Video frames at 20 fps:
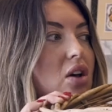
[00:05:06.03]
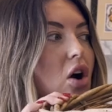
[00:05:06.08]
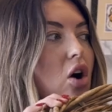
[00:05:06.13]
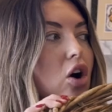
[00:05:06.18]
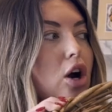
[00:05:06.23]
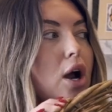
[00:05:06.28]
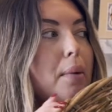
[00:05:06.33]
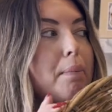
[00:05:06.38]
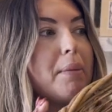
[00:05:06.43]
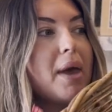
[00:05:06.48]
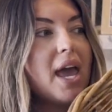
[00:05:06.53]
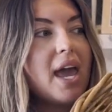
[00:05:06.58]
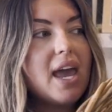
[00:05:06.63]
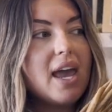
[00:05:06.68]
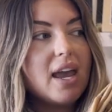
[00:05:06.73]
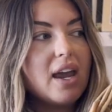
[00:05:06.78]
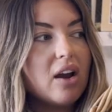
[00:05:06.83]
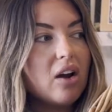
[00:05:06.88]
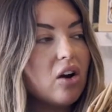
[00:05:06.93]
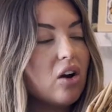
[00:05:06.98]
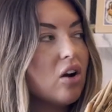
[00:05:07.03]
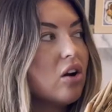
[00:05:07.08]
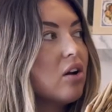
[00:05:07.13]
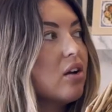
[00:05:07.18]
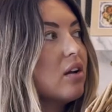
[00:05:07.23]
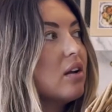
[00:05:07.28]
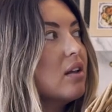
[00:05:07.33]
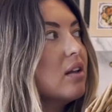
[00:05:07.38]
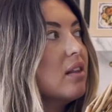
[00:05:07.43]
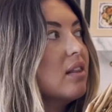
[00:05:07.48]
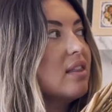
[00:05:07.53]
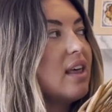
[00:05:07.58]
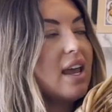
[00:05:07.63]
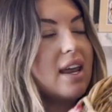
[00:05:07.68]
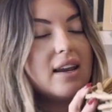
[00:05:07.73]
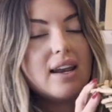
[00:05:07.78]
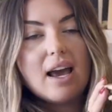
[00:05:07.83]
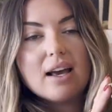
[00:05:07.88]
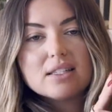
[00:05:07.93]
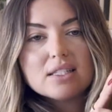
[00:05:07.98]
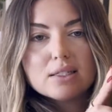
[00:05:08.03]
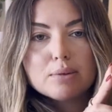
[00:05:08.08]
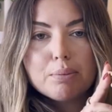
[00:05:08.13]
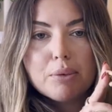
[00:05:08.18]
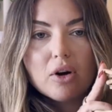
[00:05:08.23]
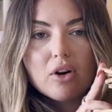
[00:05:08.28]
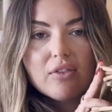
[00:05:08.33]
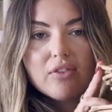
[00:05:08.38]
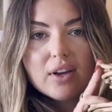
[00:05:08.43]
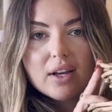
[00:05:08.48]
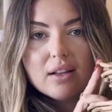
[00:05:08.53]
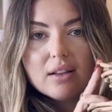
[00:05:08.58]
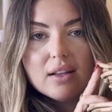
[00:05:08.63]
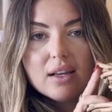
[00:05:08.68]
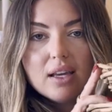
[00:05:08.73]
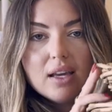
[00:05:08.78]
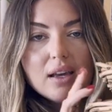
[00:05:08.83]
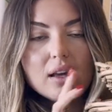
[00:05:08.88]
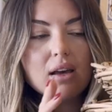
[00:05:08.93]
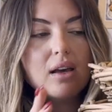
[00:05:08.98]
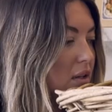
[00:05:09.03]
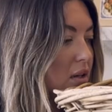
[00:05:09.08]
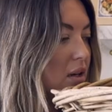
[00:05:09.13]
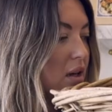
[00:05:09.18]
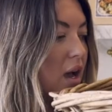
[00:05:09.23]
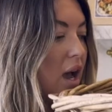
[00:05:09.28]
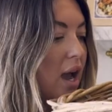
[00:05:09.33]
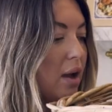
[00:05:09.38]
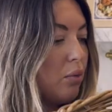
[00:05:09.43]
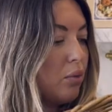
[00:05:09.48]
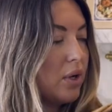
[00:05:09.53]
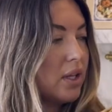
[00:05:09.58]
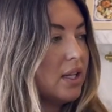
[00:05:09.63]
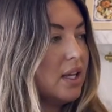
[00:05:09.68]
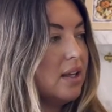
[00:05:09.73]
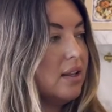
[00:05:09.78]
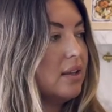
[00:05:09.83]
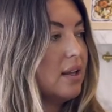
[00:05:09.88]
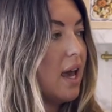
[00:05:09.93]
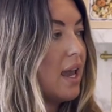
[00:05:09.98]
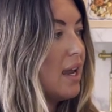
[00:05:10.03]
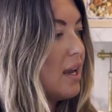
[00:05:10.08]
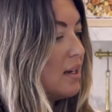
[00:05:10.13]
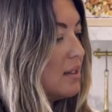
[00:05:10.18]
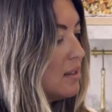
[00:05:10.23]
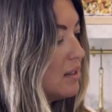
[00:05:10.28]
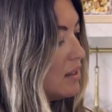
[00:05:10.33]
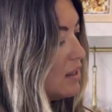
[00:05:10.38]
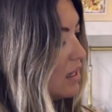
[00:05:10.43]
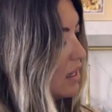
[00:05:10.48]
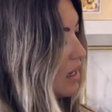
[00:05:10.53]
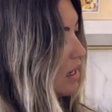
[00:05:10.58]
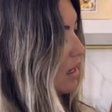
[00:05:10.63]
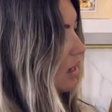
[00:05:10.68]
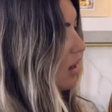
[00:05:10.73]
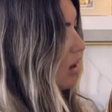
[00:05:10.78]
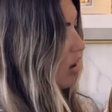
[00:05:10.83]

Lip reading: are a pair. They nest perfectly. I really liked the